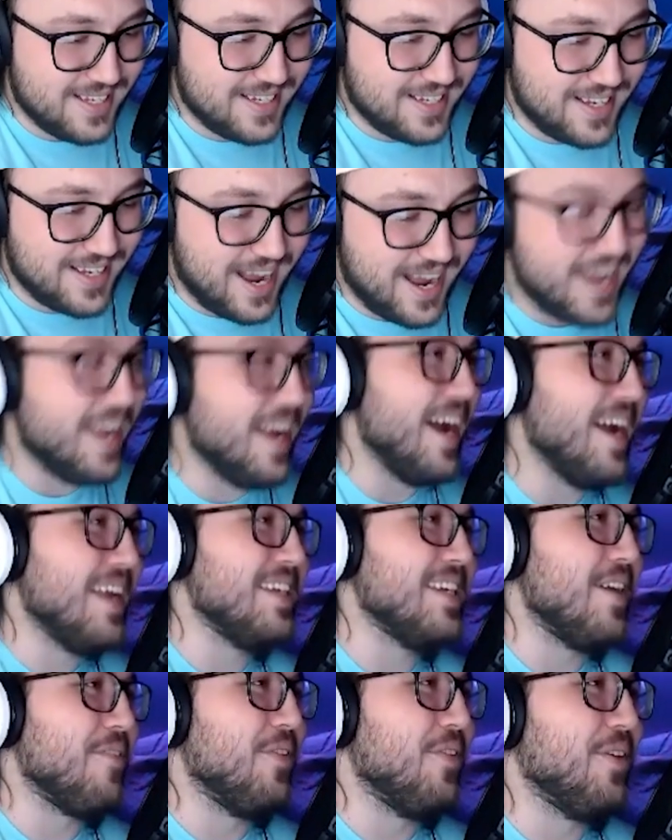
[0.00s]

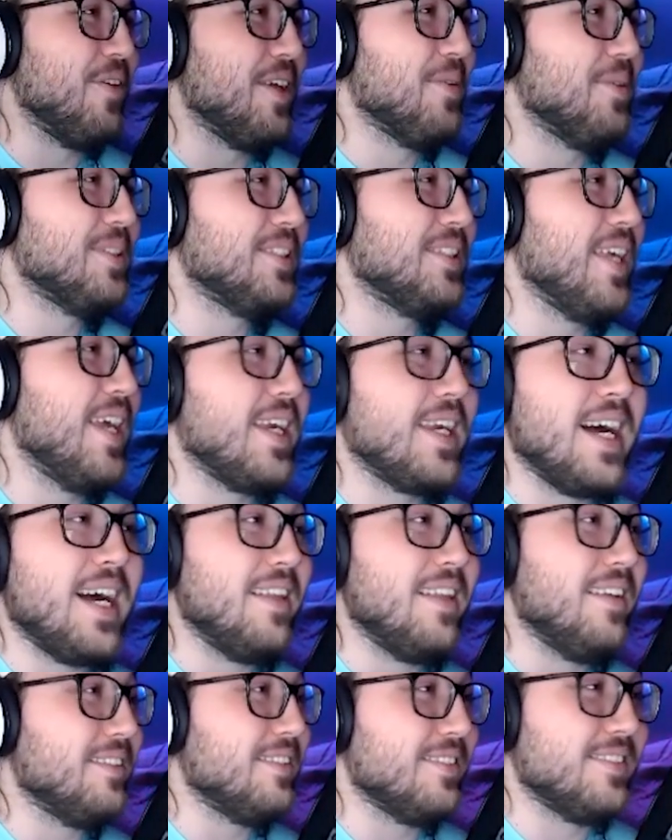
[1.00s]
definitely was like,
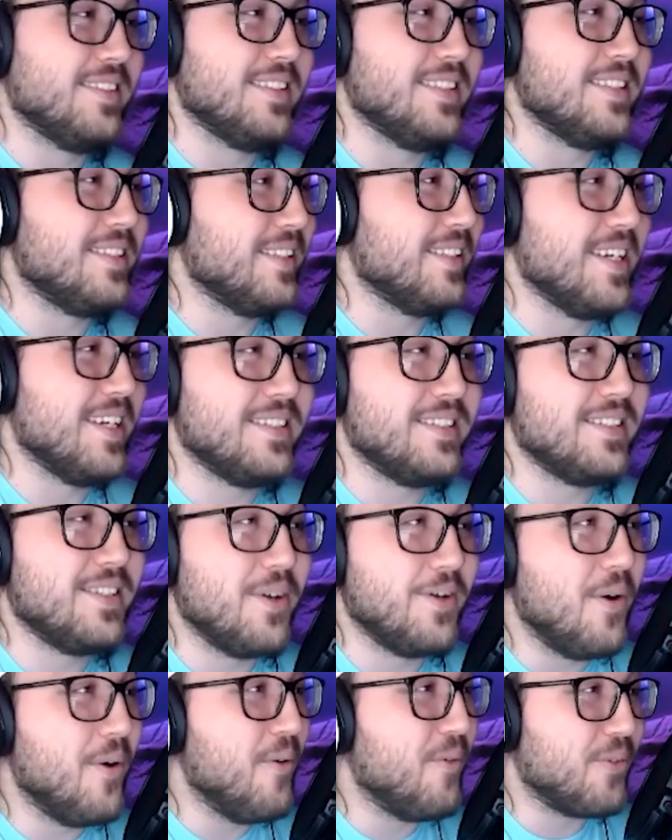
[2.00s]
listen, it's an
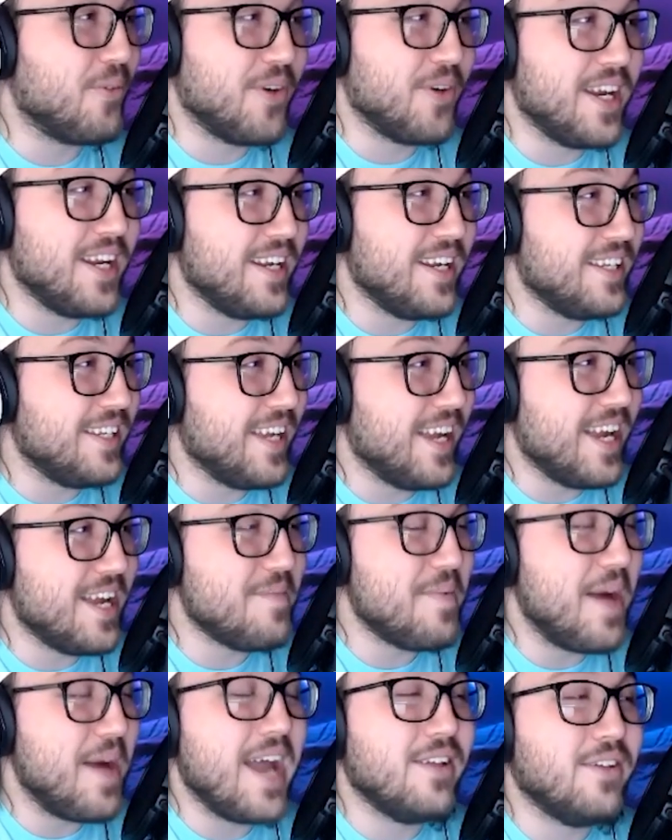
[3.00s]
overrated game.
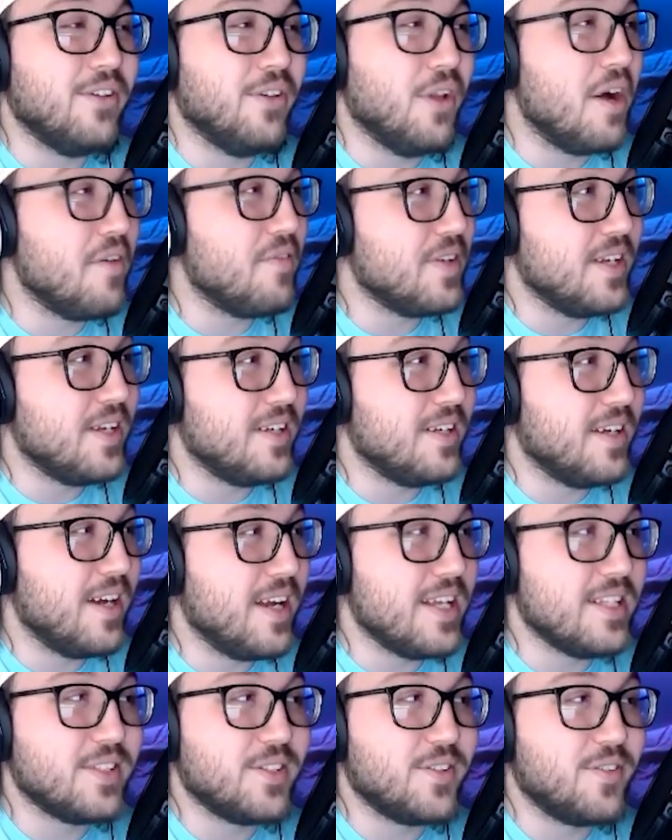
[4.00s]
I love it.
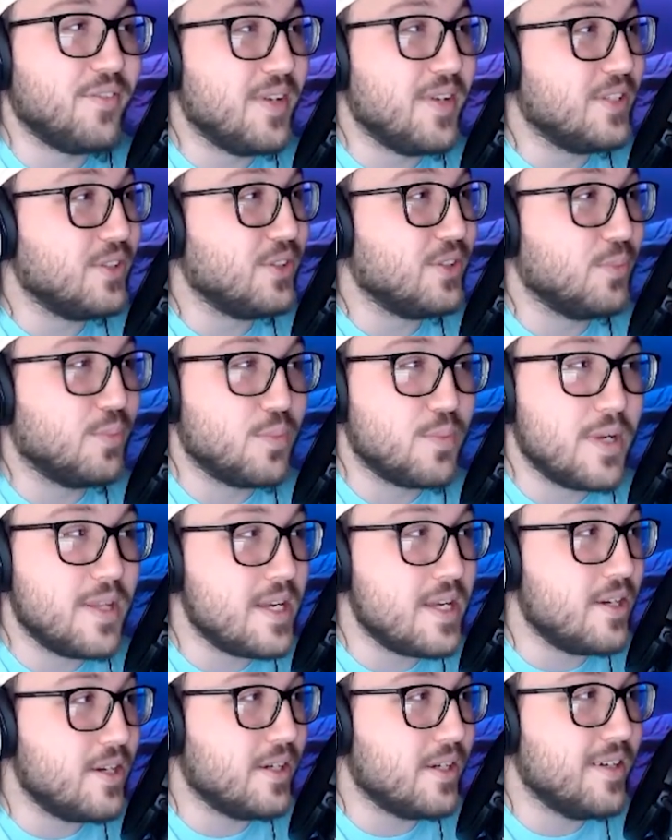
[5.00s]
It's really
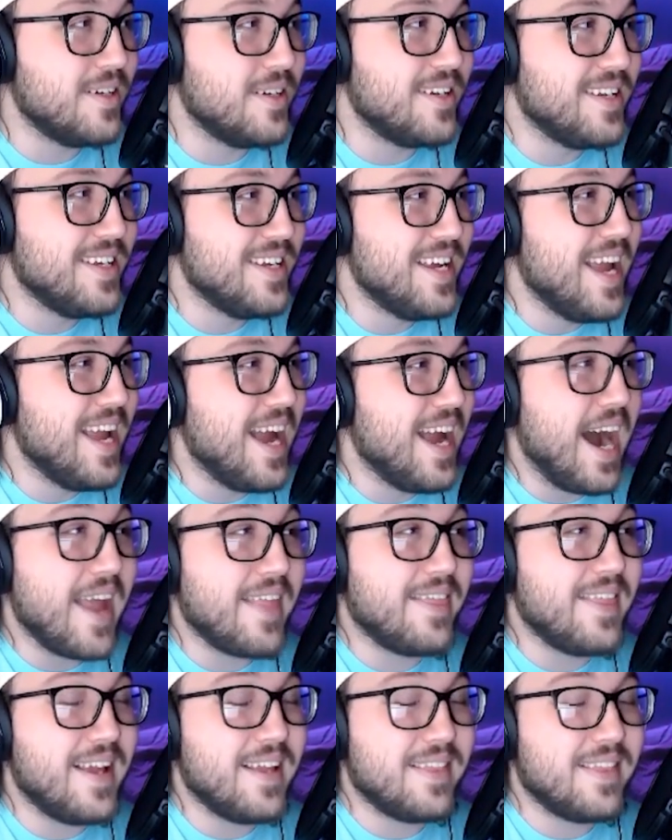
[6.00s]
good. I
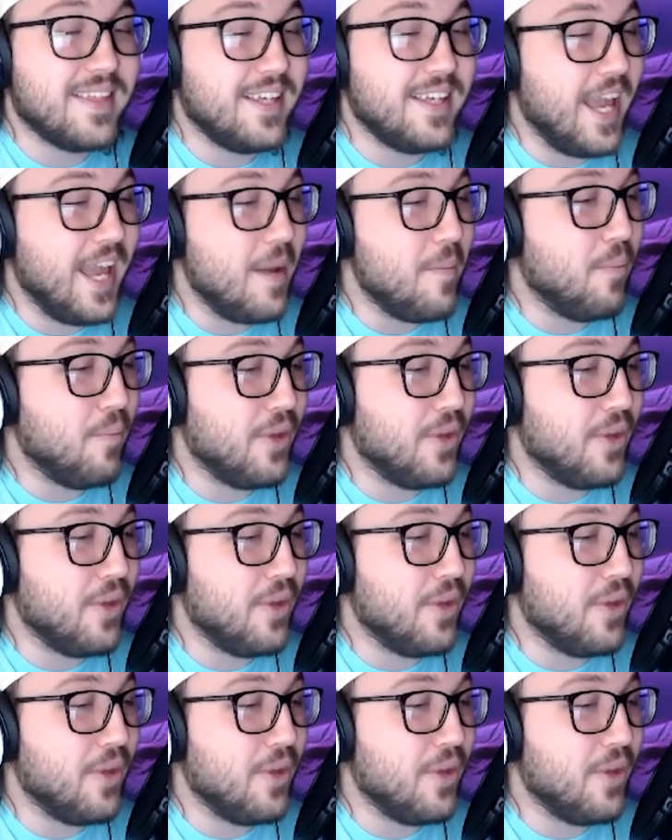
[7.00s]
think the gameplay